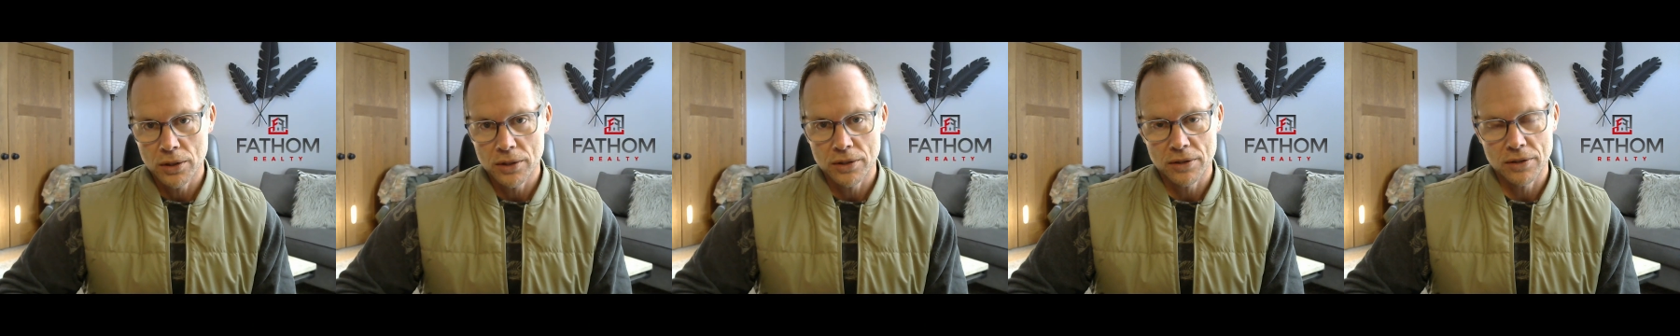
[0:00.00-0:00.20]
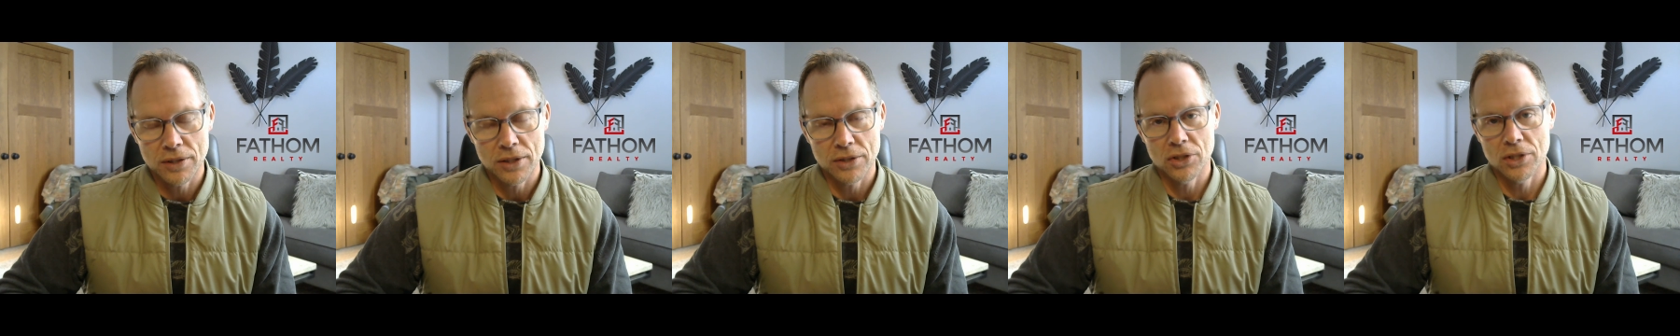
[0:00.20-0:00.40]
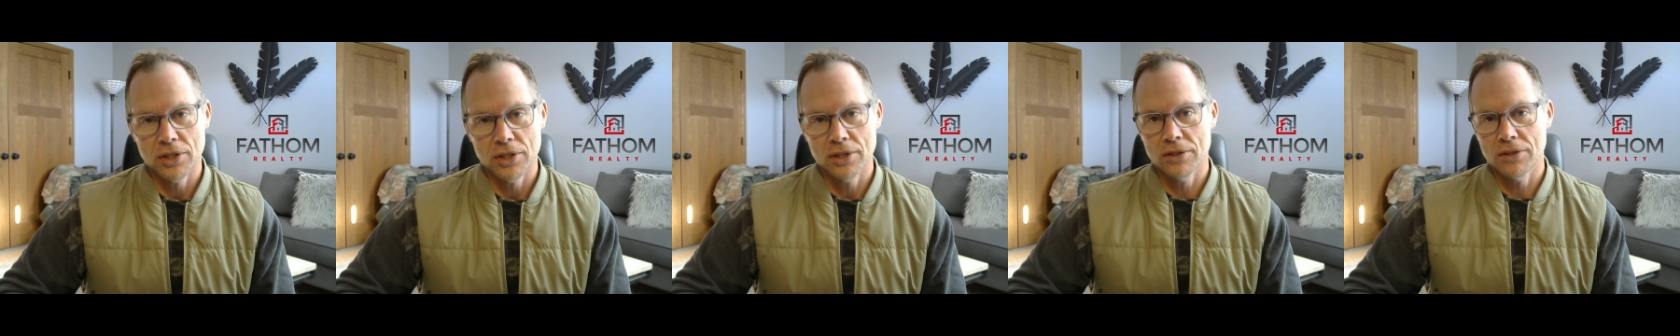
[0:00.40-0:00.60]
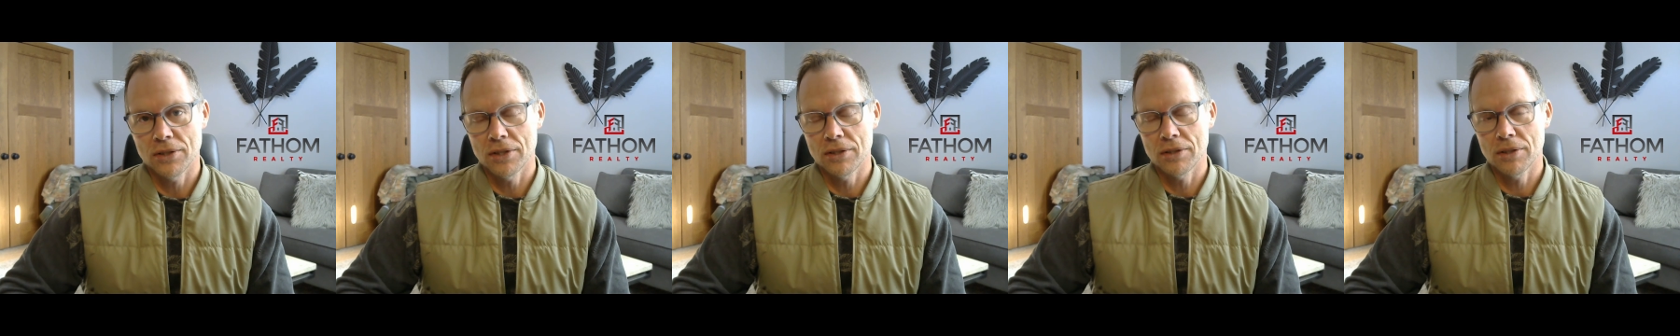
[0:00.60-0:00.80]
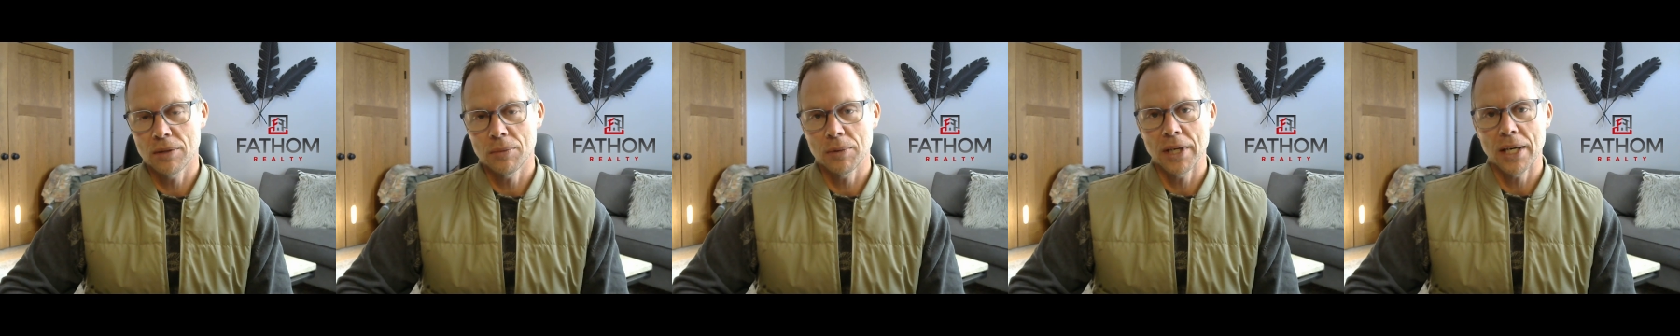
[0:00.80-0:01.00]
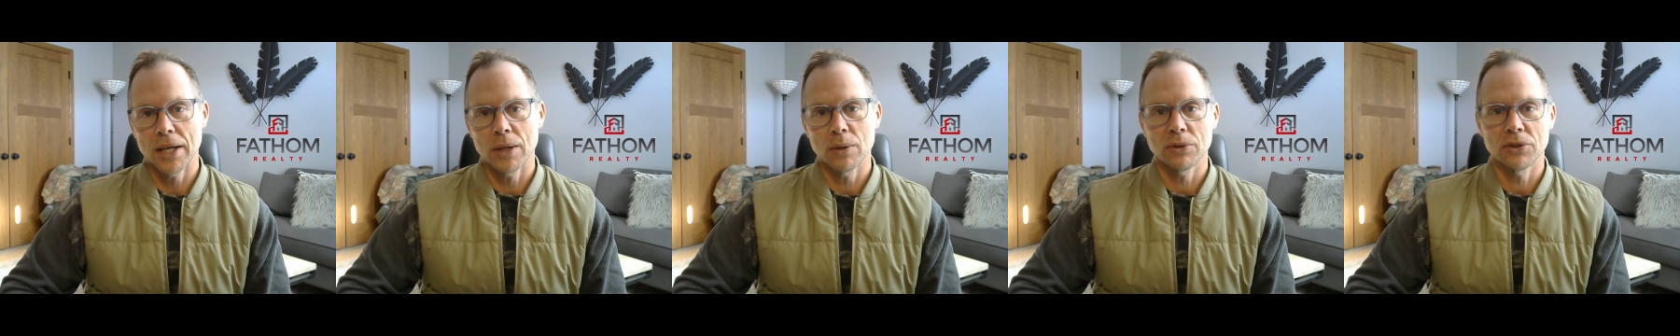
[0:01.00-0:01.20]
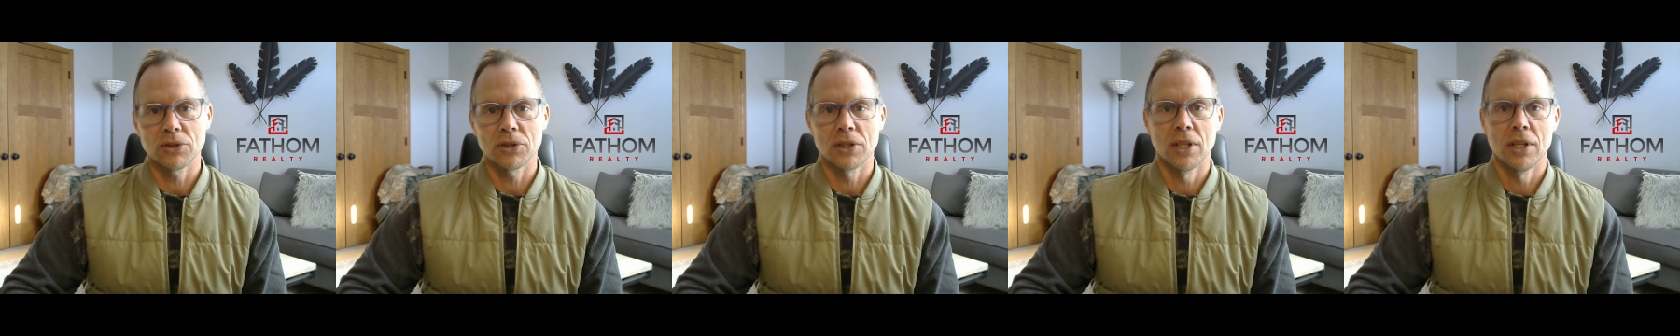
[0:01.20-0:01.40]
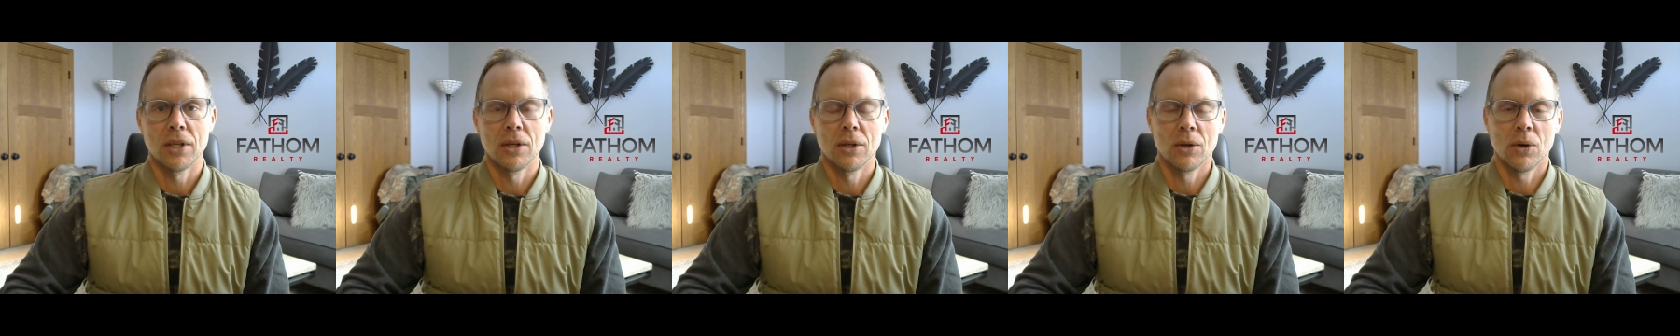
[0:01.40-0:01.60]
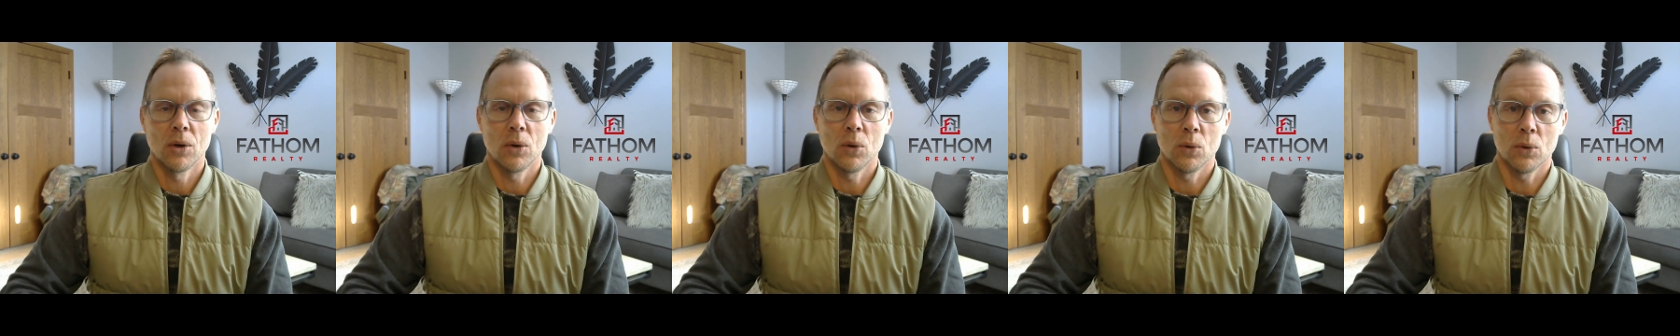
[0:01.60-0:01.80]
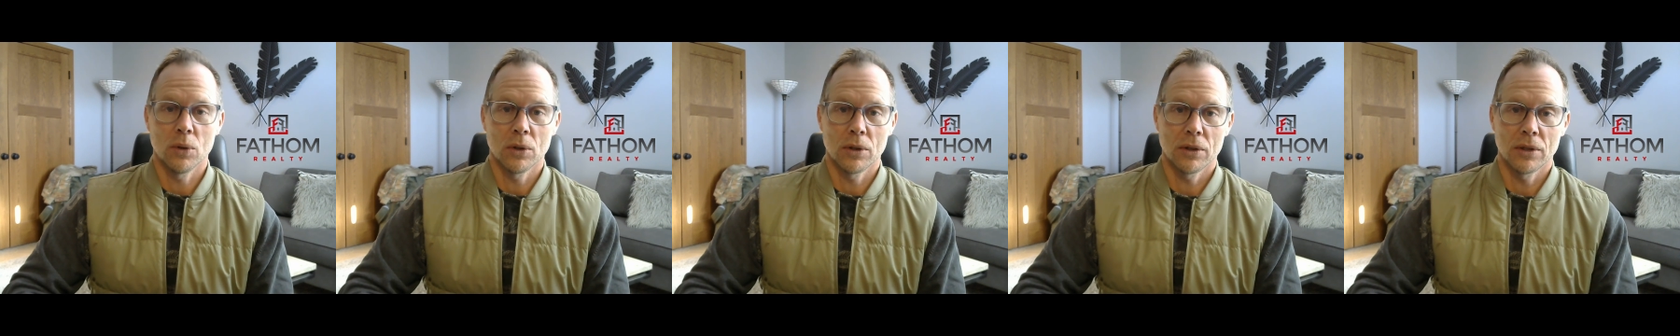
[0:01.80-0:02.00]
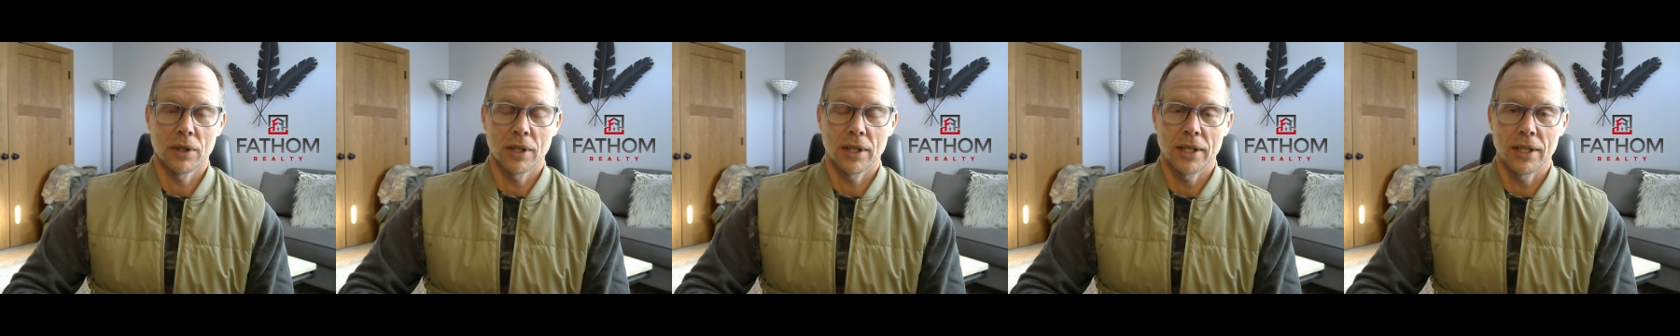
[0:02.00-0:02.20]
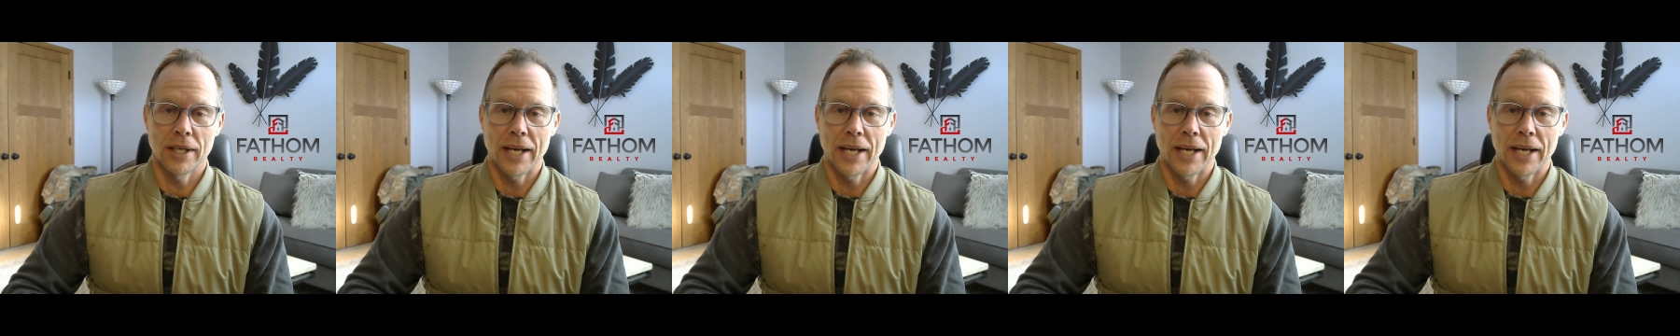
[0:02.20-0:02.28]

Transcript: such as the Sibley House or uh,